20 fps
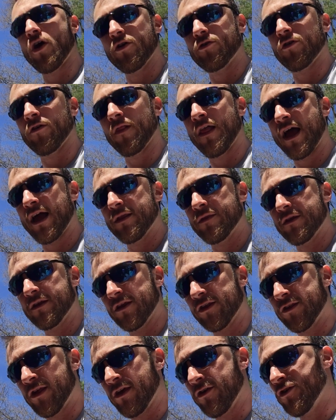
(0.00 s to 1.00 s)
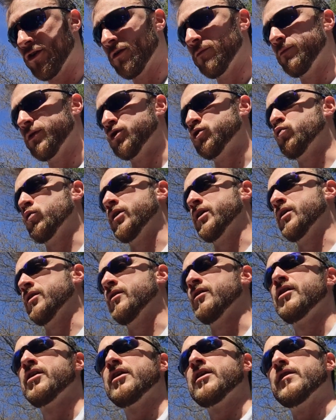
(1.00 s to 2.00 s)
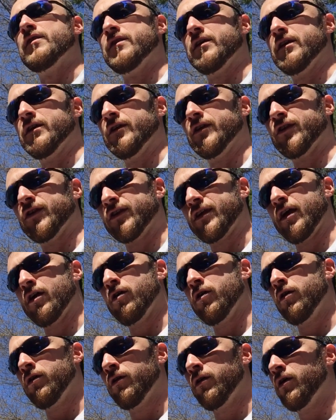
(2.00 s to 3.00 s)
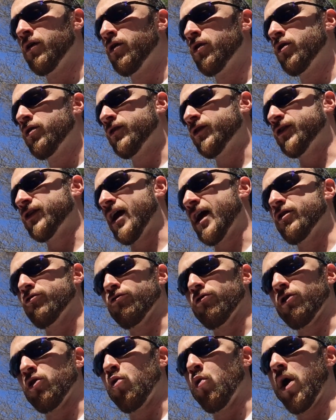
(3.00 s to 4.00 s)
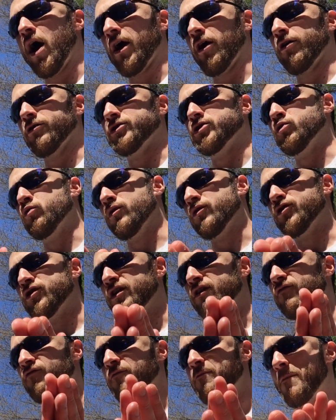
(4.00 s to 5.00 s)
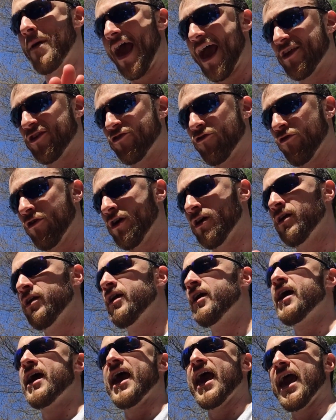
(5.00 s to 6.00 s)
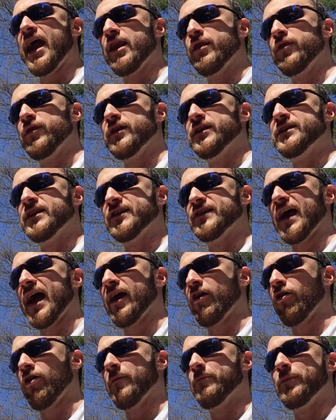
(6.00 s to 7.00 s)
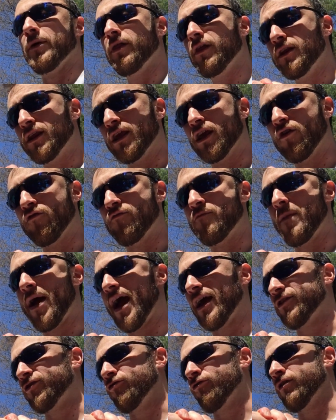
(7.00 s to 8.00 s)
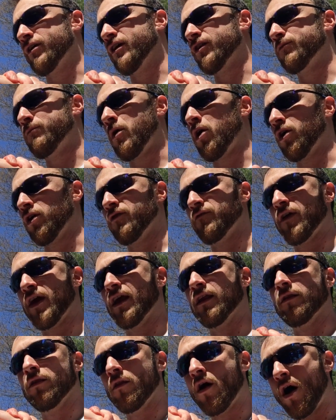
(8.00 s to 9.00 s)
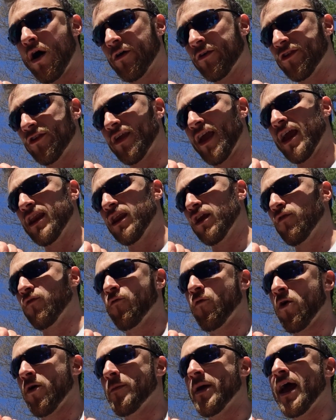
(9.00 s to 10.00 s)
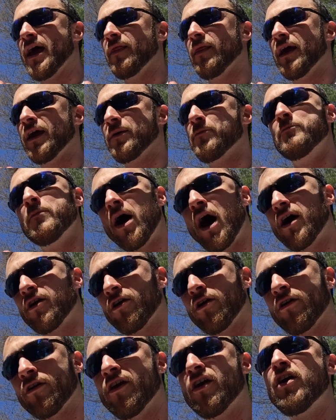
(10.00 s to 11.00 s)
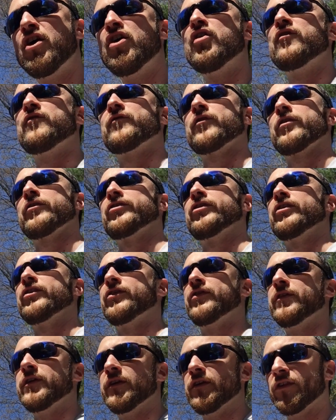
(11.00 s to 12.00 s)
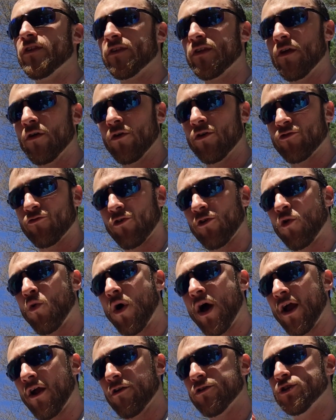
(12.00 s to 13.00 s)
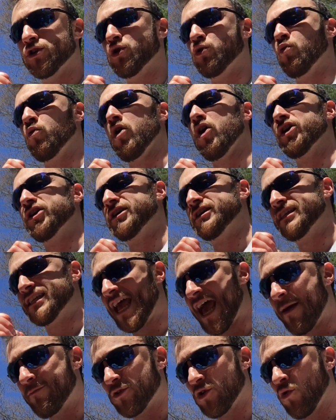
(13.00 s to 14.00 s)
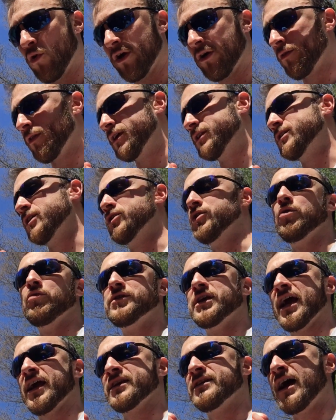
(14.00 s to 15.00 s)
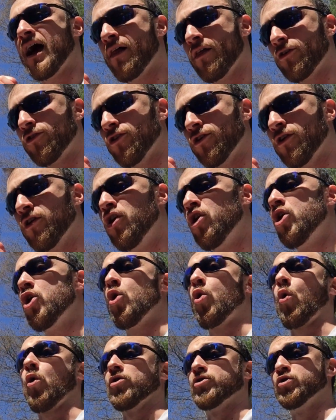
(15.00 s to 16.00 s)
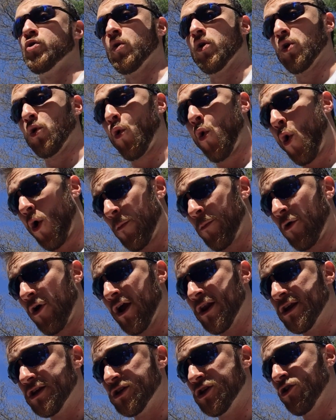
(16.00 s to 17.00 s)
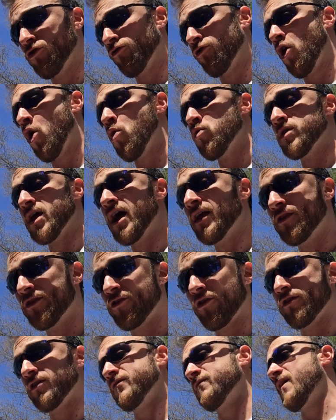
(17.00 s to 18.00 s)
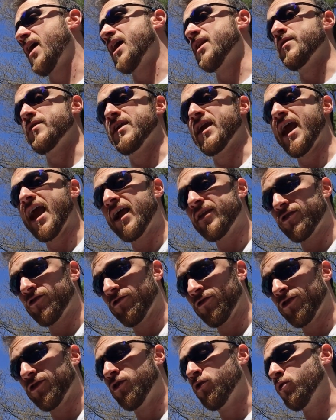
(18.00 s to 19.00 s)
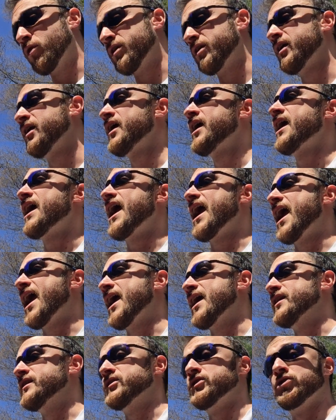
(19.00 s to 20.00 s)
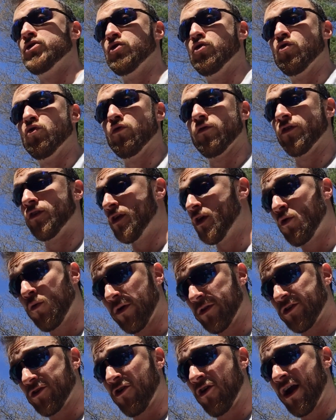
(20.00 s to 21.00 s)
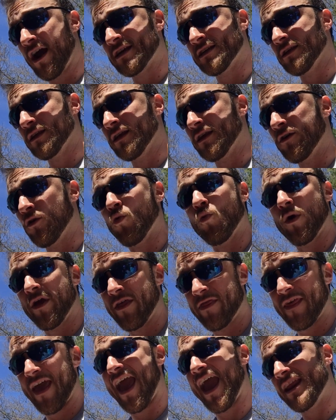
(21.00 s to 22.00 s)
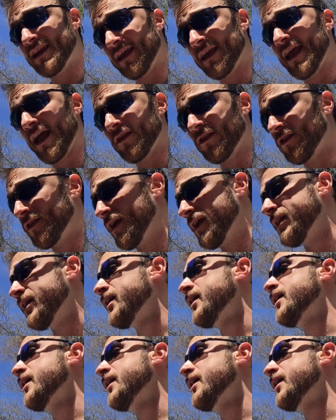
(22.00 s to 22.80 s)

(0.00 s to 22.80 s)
underline the distinction between the skill set required to achieve mastery and the desirability of mastery as part of a long-standing format like Modern versus the skills required to adapt quickly to new technology or to incorporate it to your own ends or to find the answers to it and to sequence correctly with and against it.